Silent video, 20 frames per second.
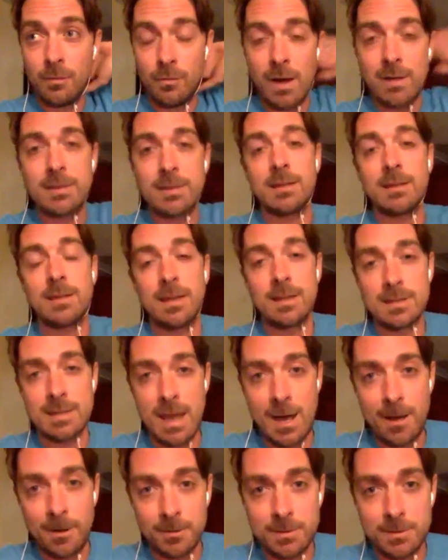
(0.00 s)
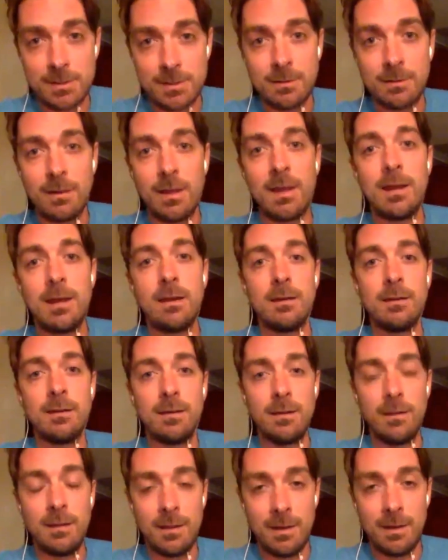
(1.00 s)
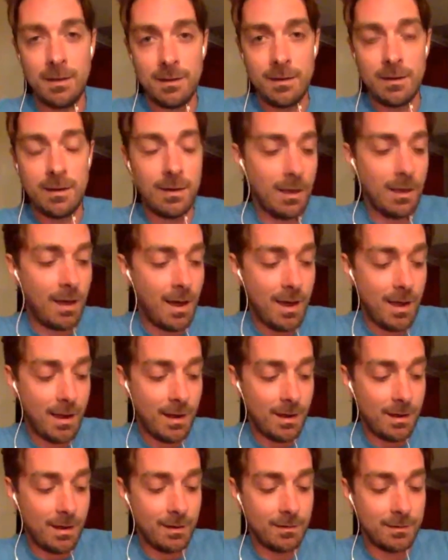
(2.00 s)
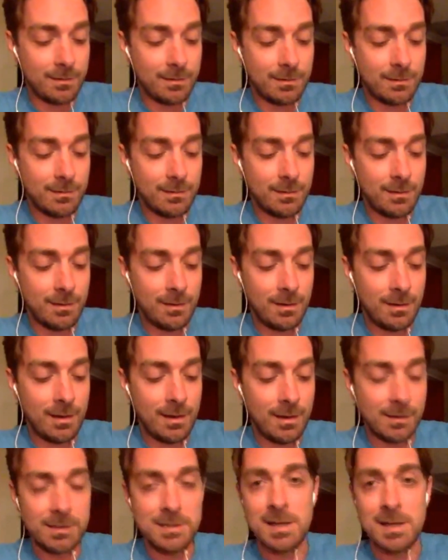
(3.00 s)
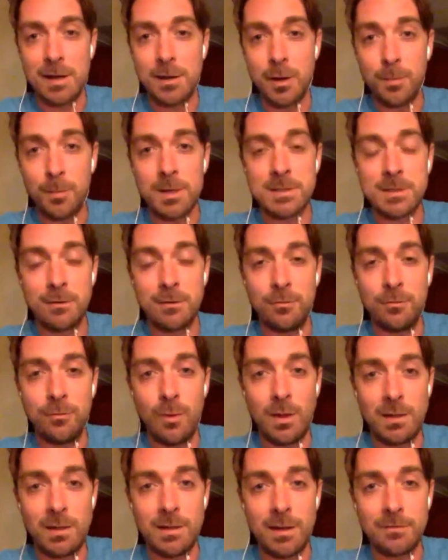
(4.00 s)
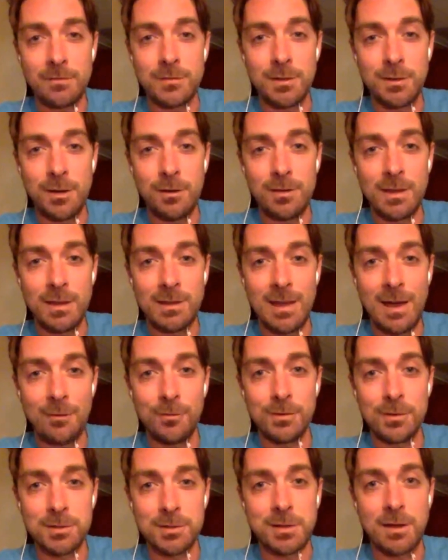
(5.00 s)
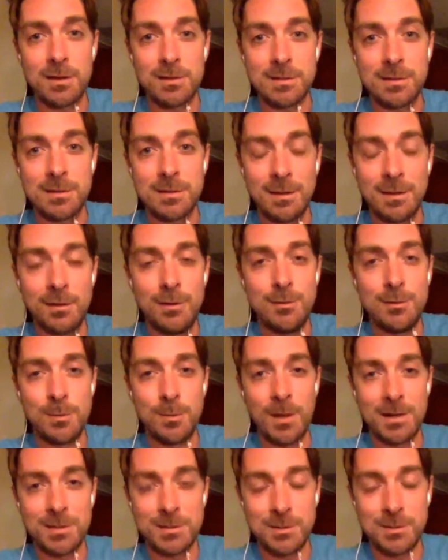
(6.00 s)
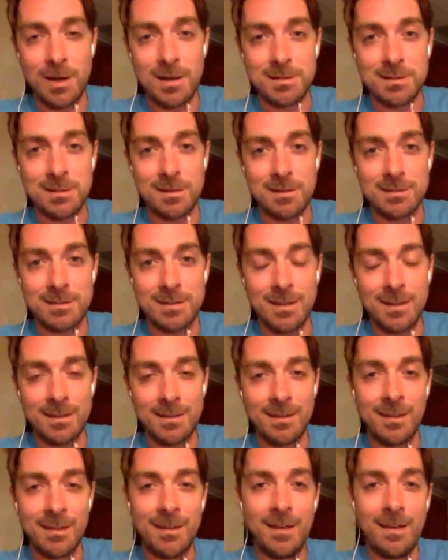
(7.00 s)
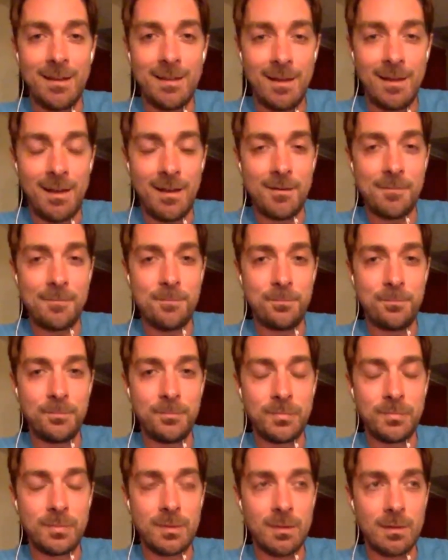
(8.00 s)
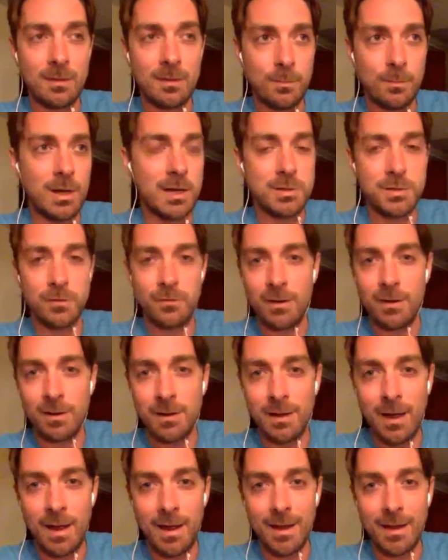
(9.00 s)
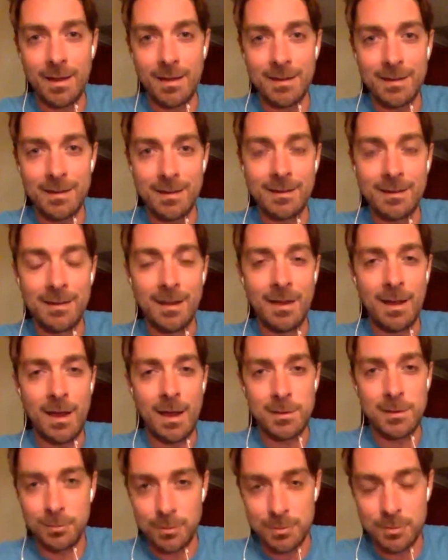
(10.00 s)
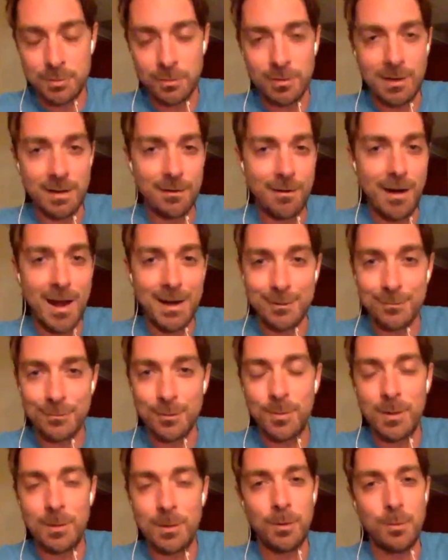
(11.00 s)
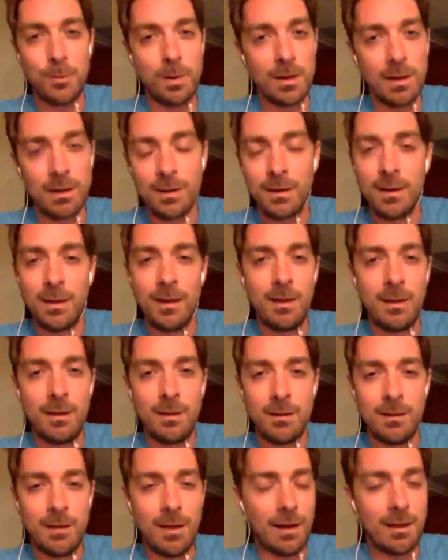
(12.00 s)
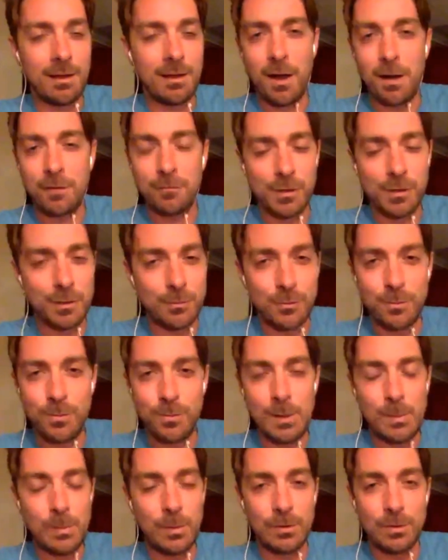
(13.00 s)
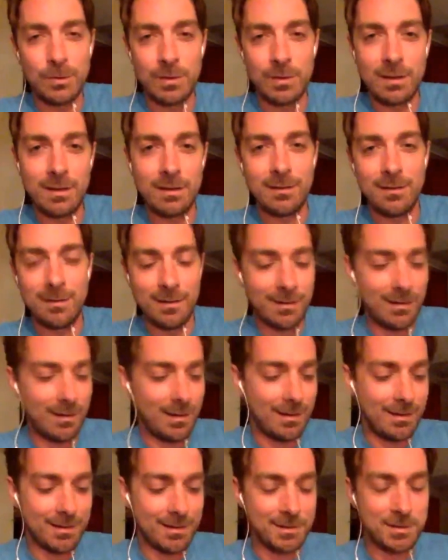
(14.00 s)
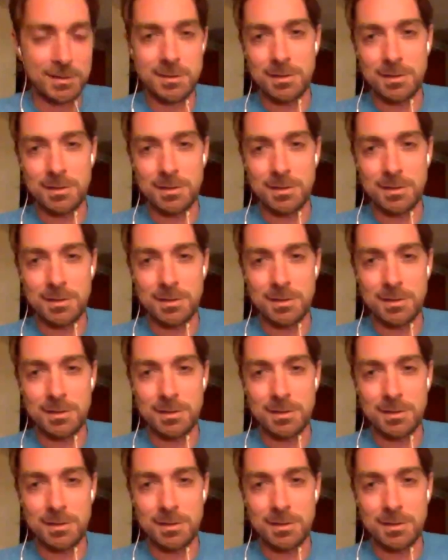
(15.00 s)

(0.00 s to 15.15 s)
renting things out, and at least I know myself well enough to know that that would just cause a huge amount of stress. Because yeah, I'm an introverted guy, and I do enjoy interacting with people, but yeah, conflict with people, that yeah,